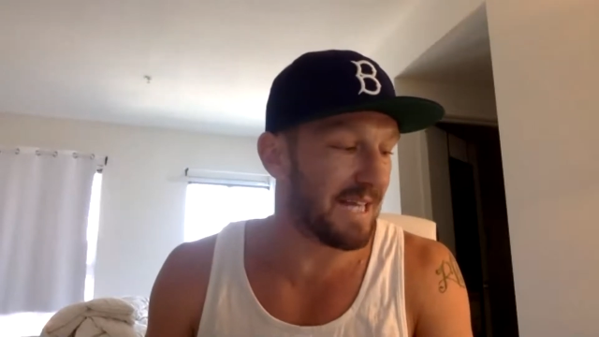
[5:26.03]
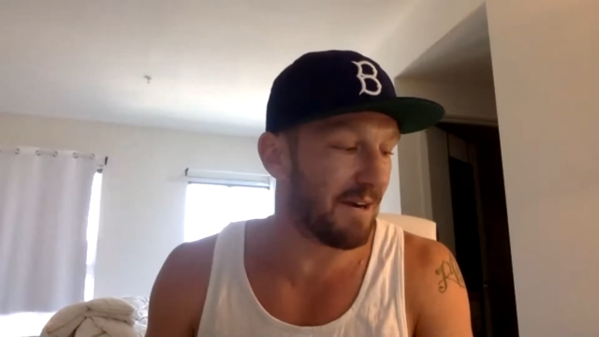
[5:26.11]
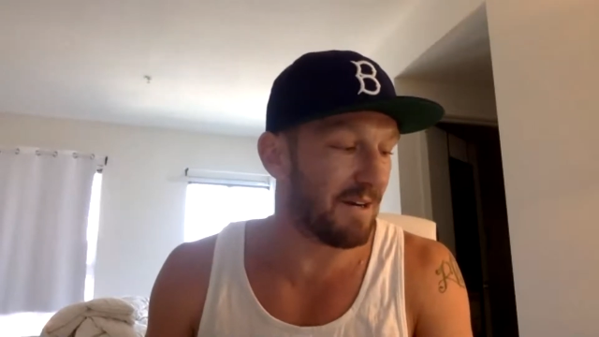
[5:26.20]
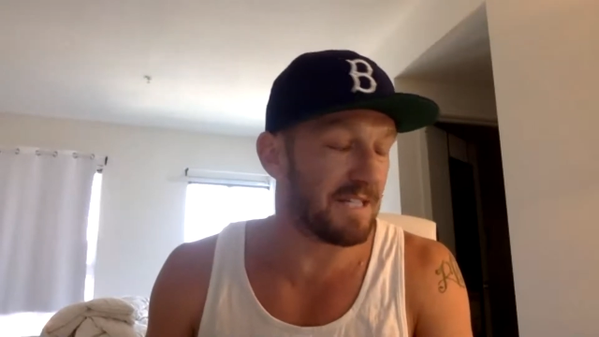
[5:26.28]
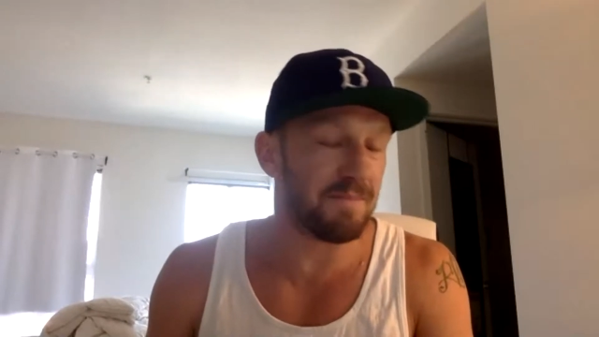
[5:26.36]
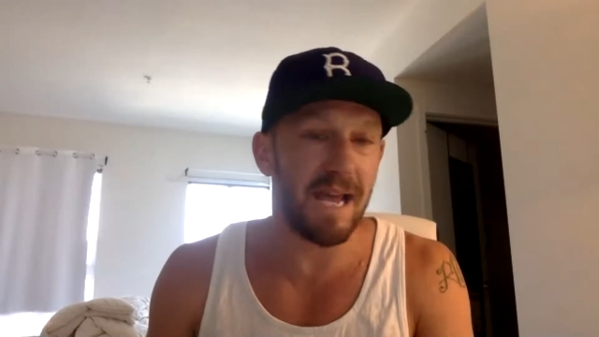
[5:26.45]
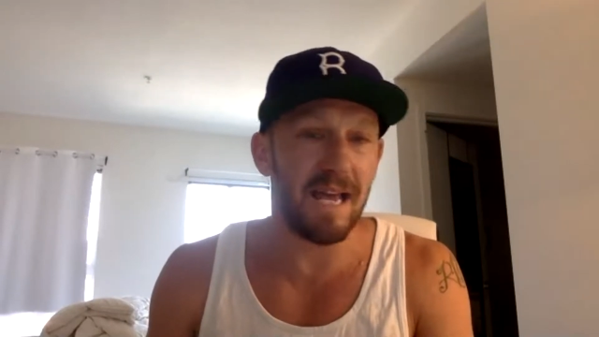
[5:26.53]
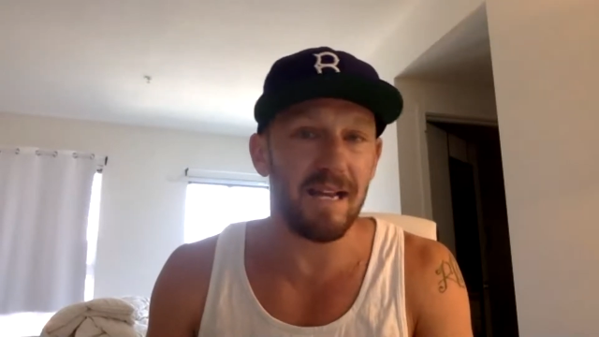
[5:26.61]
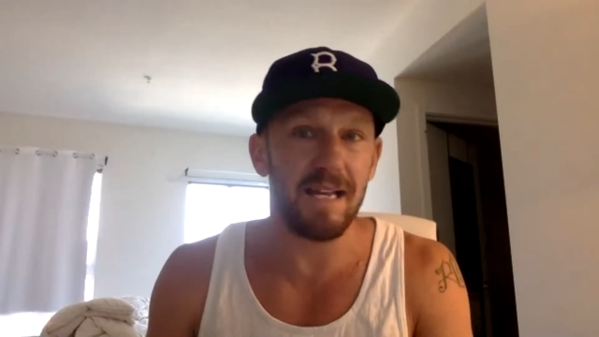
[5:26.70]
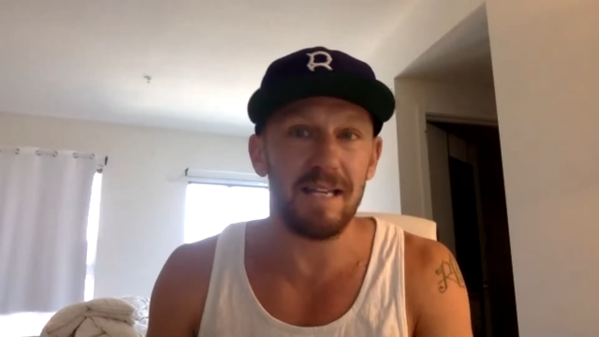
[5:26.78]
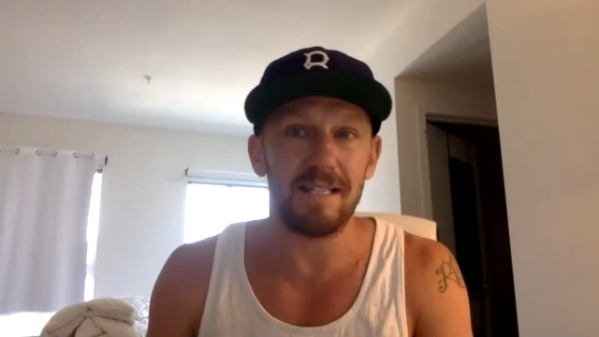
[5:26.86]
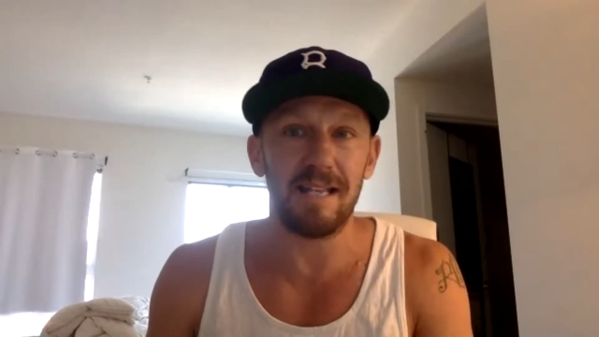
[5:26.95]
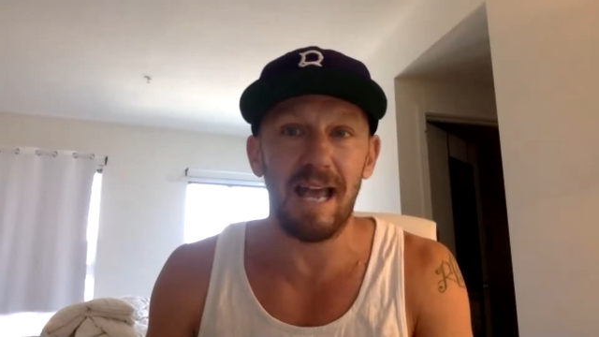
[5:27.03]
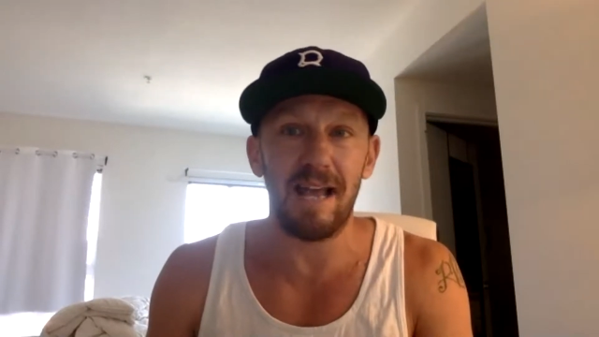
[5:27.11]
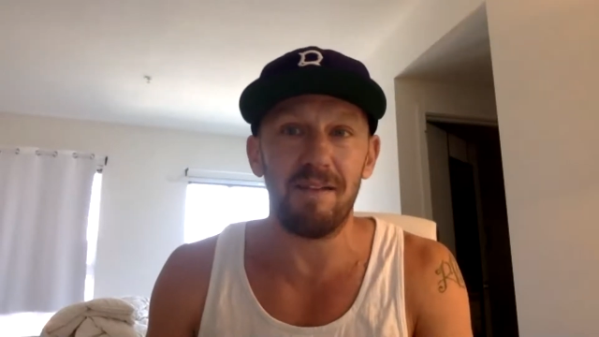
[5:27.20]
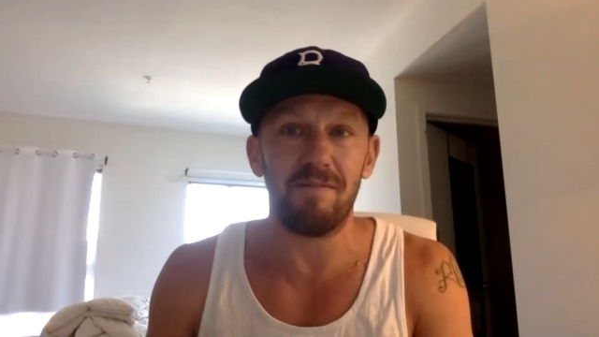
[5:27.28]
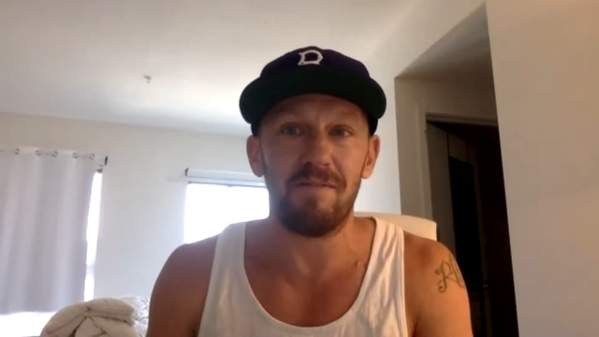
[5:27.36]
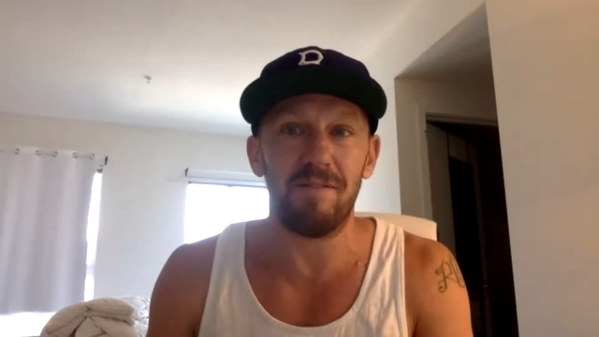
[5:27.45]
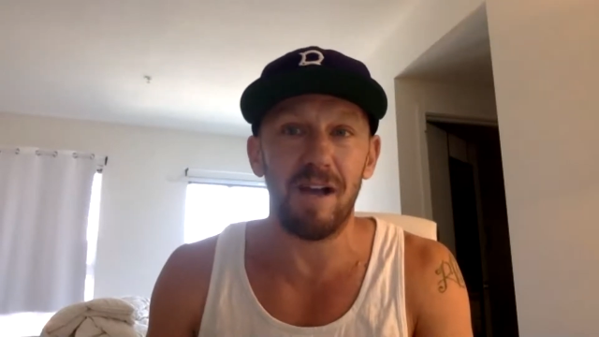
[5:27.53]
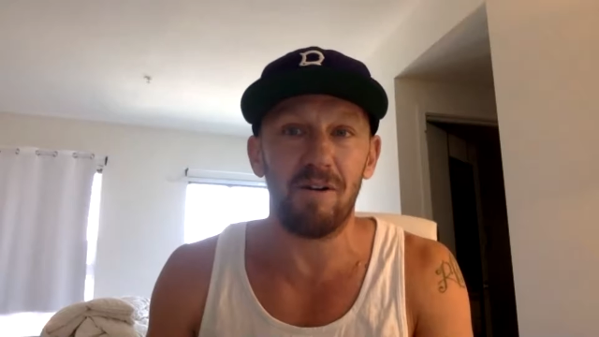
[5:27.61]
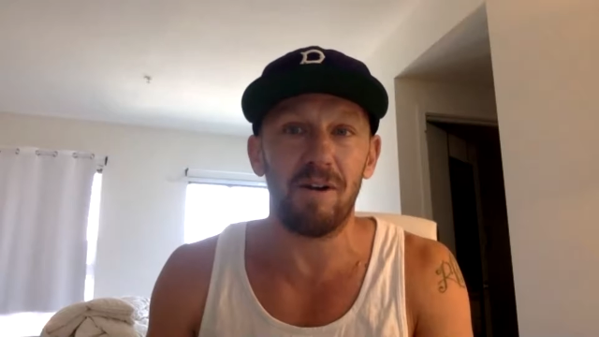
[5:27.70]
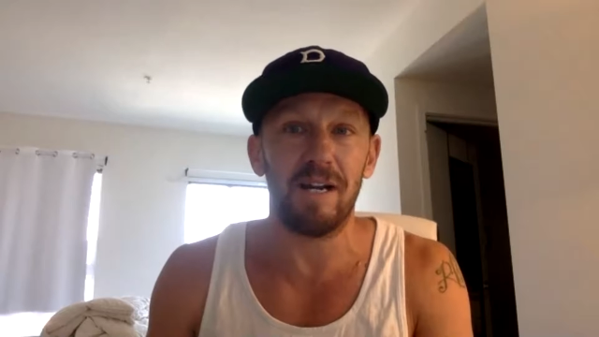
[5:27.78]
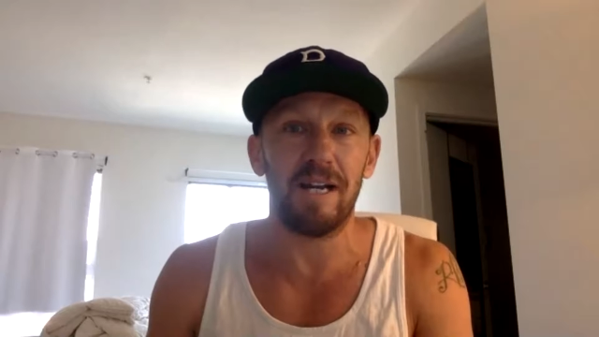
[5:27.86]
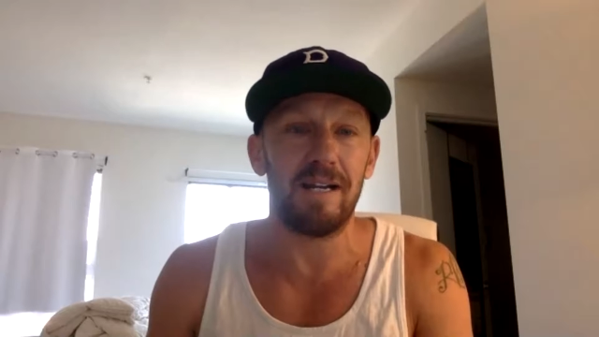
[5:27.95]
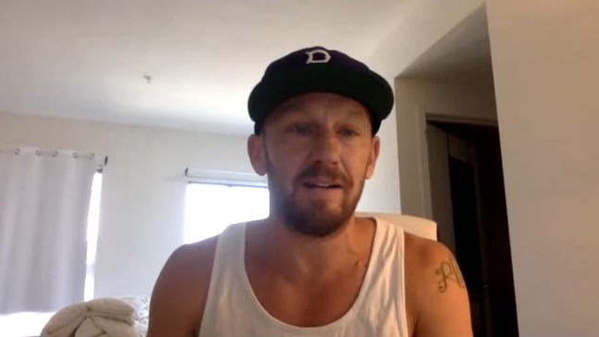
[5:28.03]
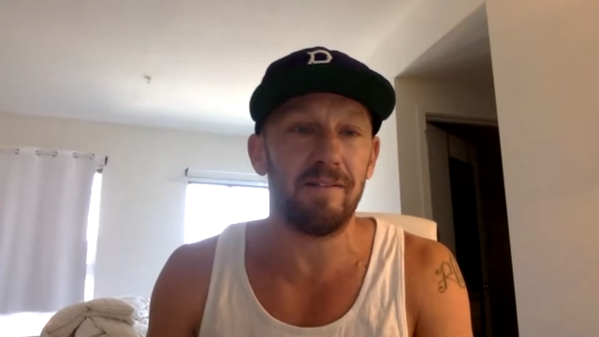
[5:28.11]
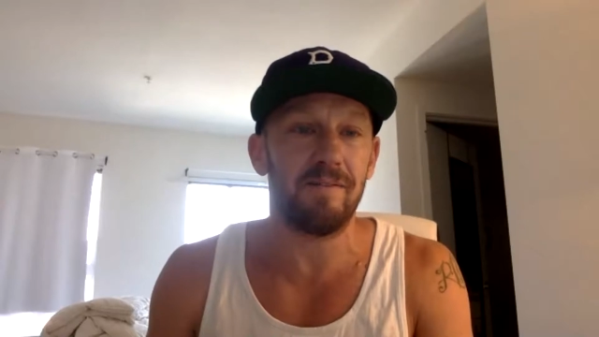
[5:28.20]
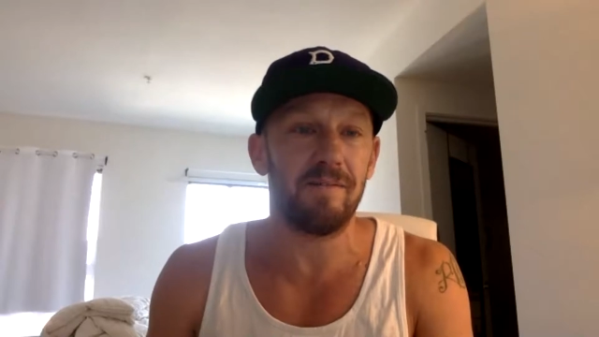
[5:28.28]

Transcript: Terrence Mann is a very,